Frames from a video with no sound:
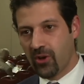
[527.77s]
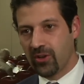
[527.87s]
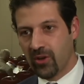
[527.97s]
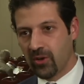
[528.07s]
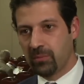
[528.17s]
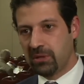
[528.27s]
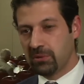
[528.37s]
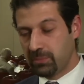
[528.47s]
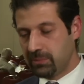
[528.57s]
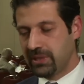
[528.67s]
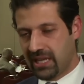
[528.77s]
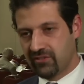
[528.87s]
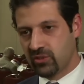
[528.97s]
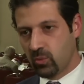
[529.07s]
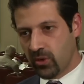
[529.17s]
on, on people. People
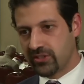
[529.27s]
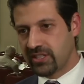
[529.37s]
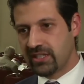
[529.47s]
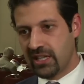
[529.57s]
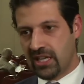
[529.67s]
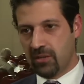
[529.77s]
have to want it.